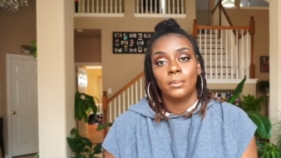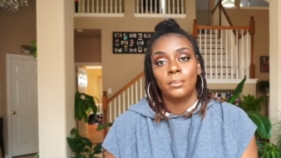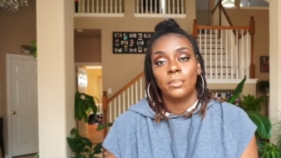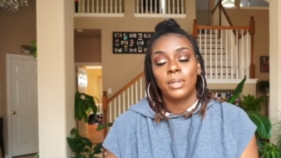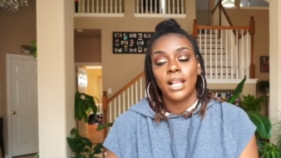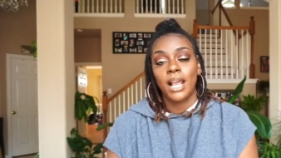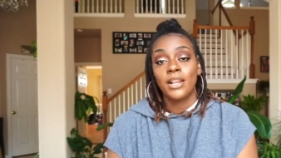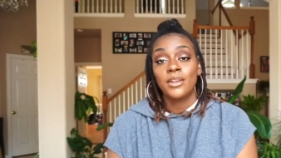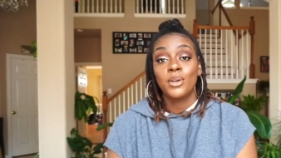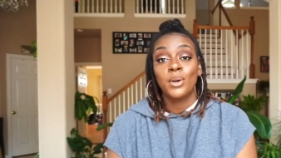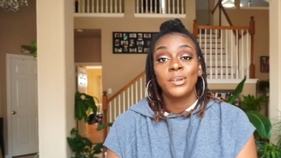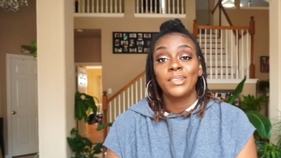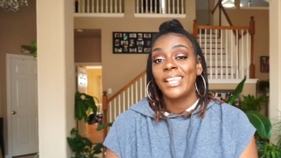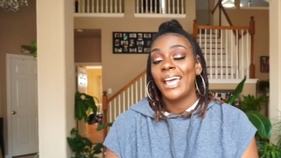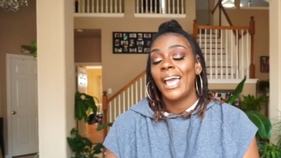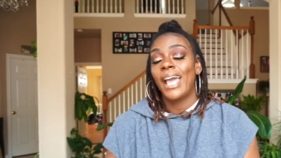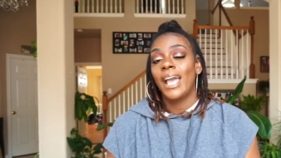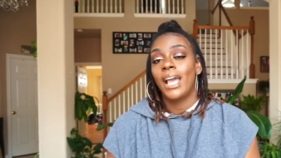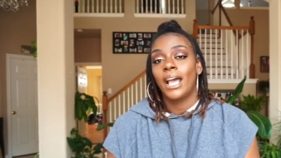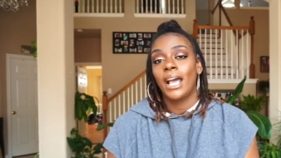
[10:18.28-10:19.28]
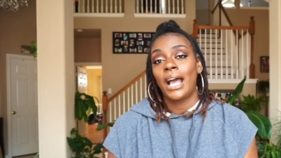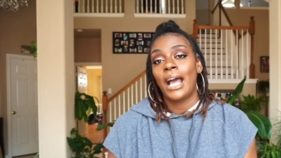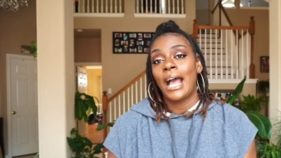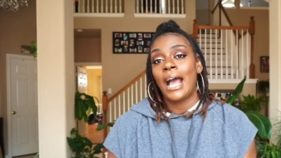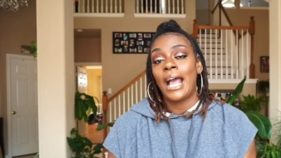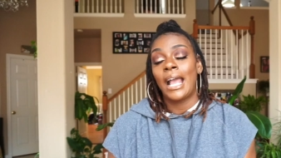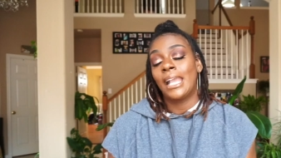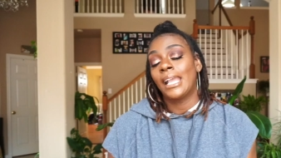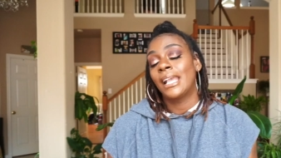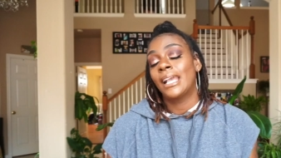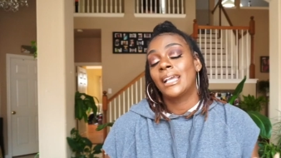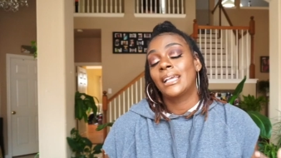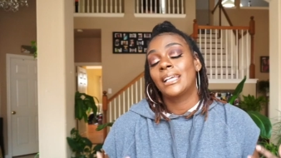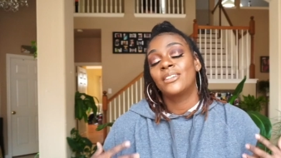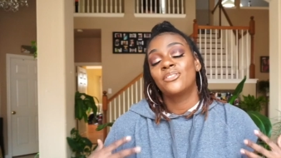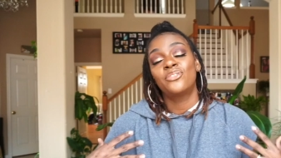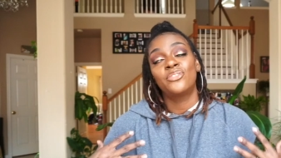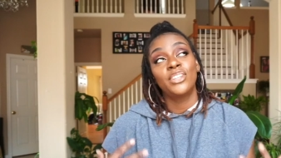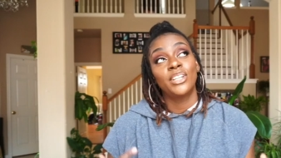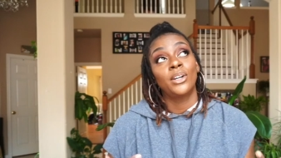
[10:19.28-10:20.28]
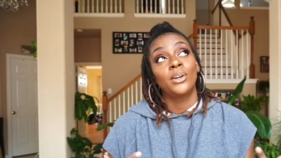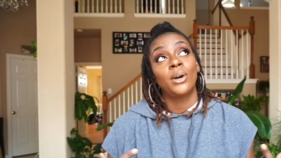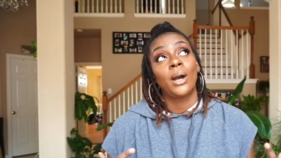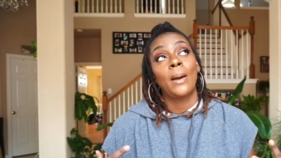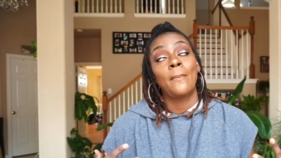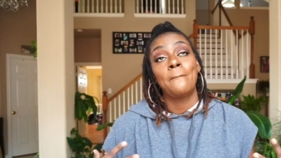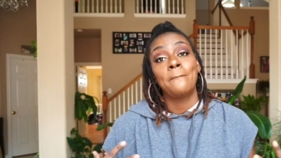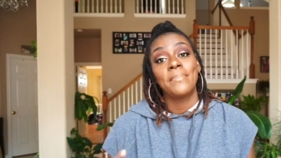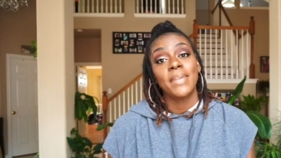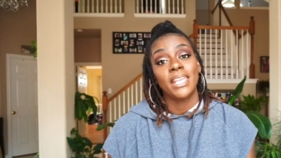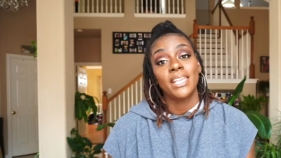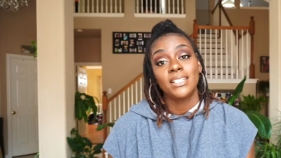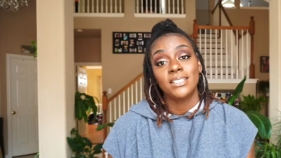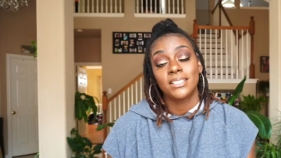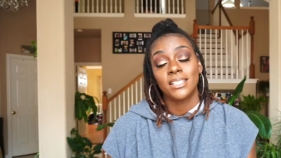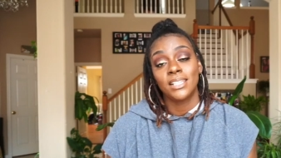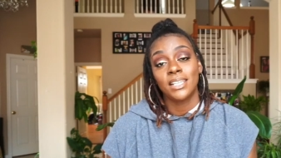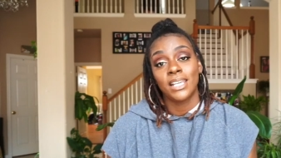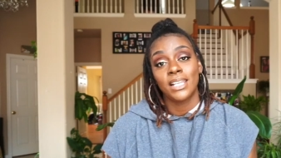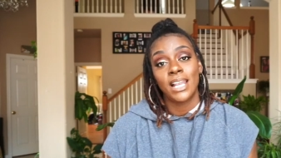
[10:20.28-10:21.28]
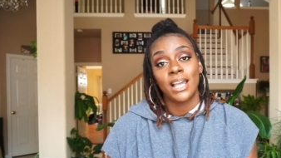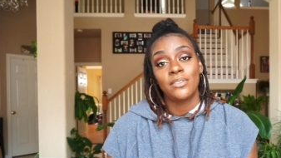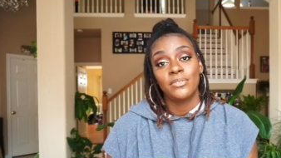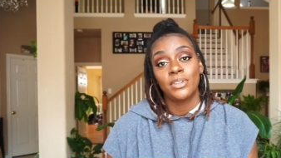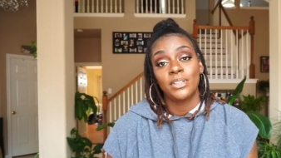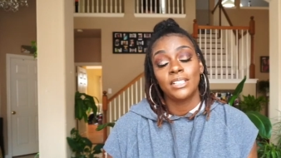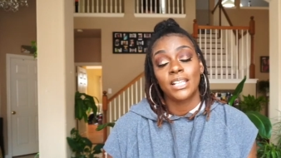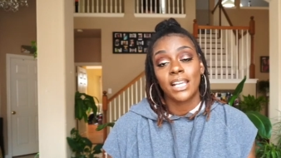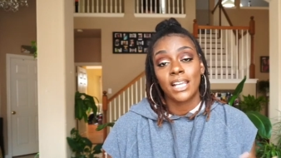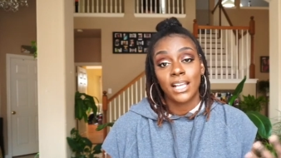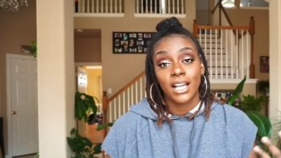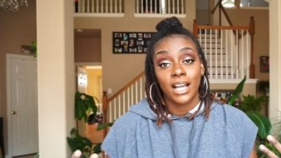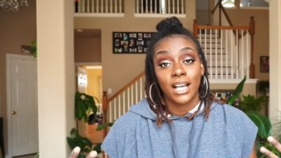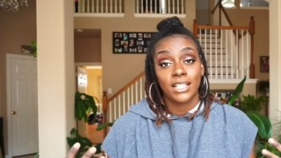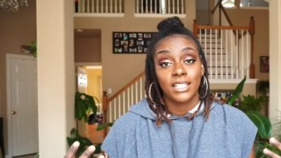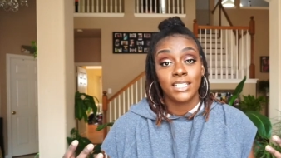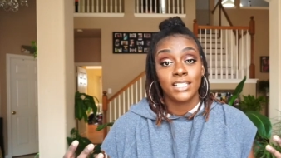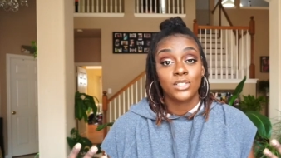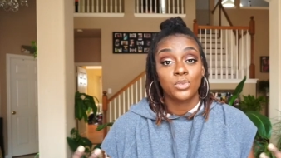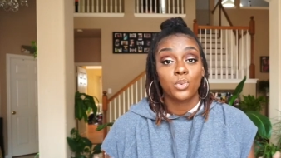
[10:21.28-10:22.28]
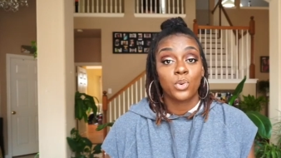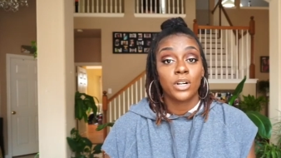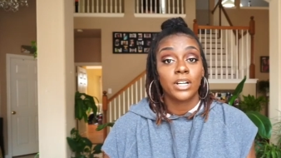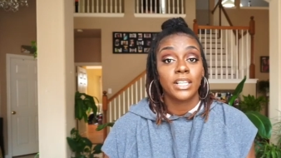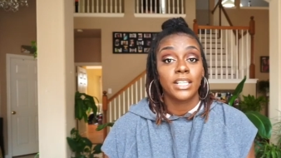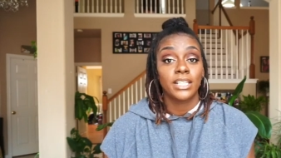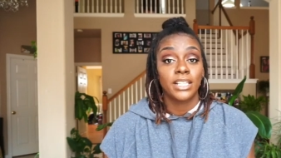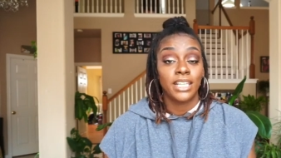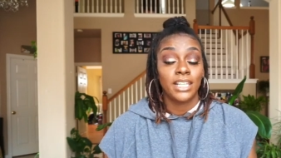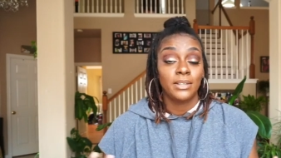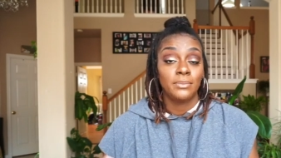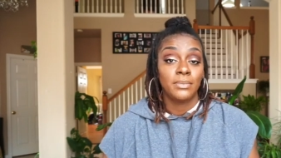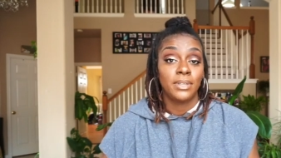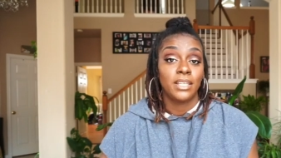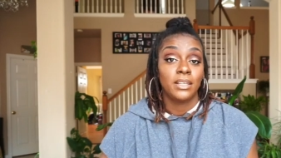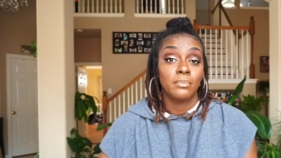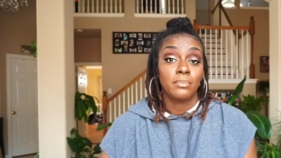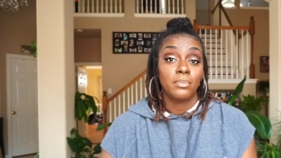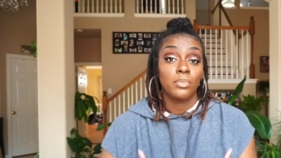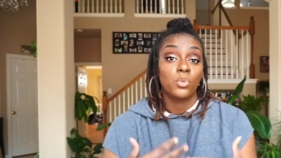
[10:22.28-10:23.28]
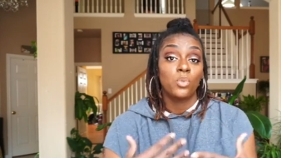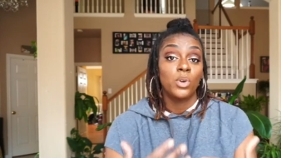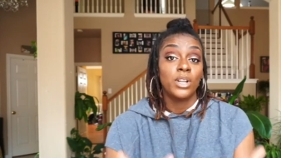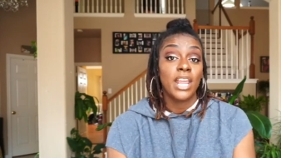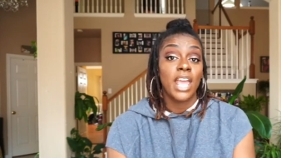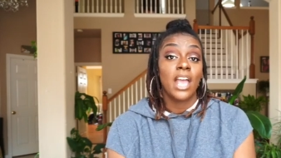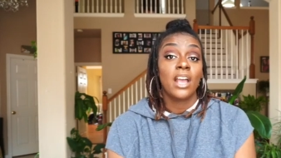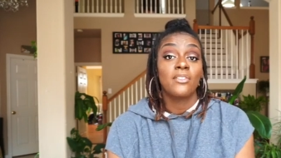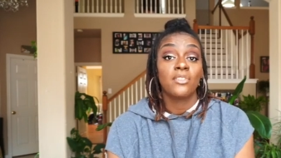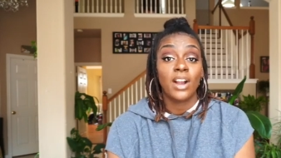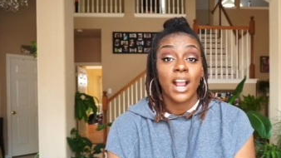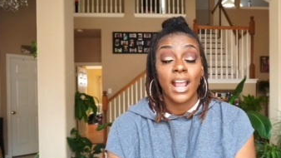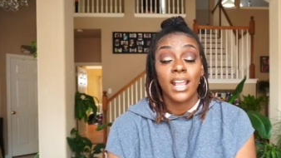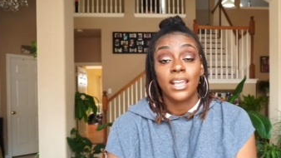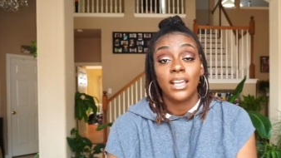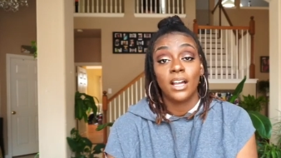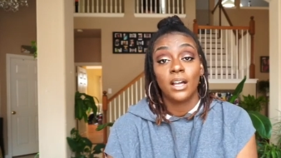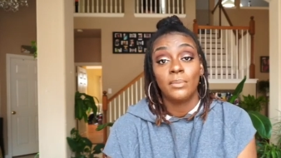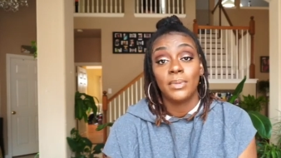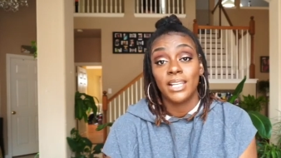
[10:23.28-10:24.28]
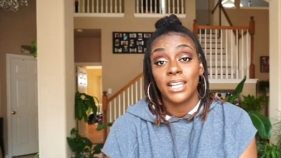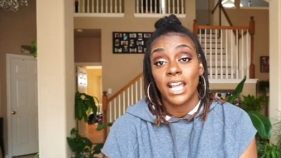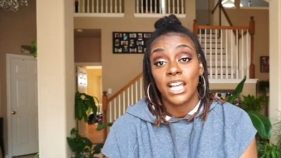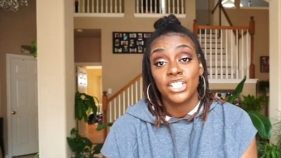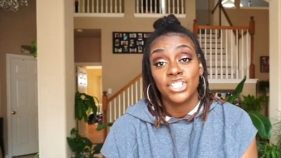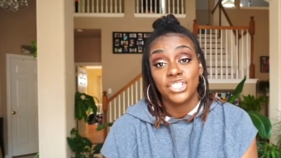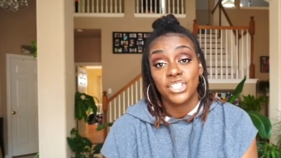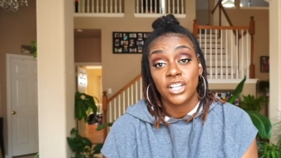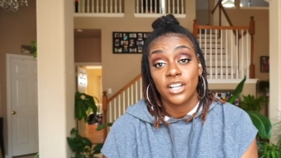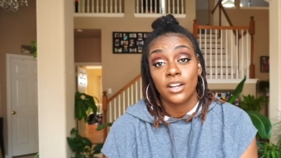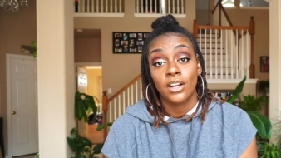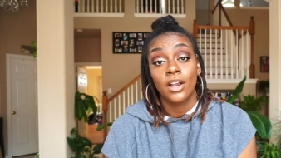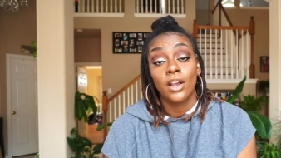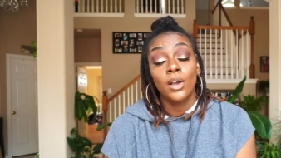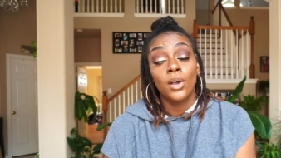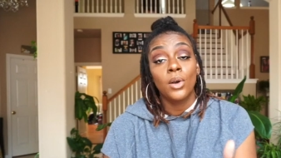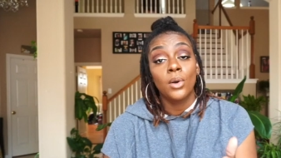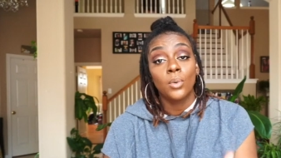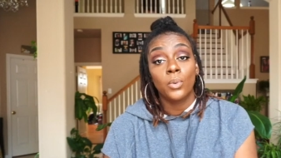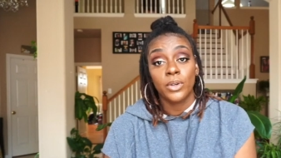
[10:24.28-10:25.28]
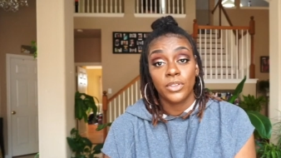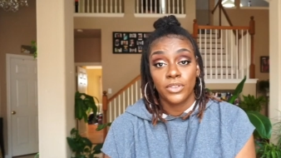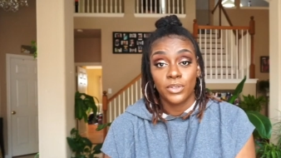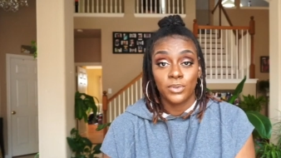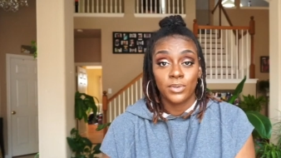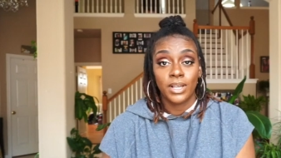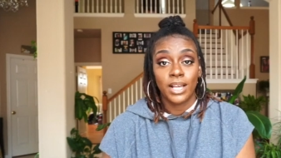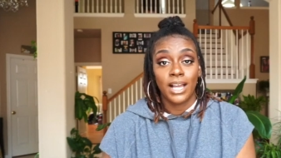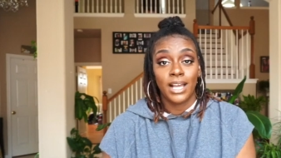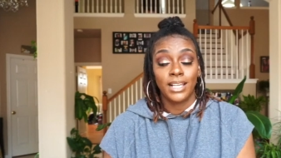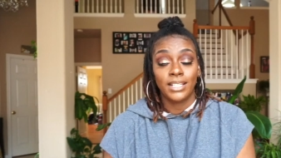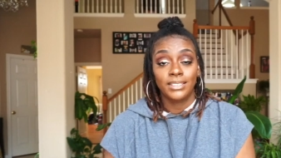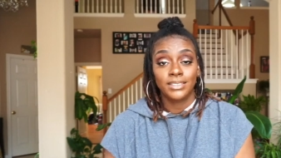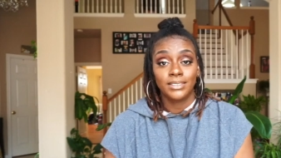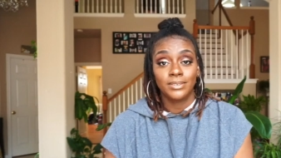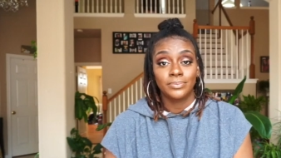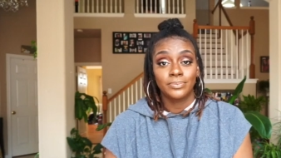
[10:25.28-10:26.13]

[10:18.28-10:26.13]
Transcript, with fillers: But I know that I feel amazing and I feel like God is working in me whenever I come and I share with you guys.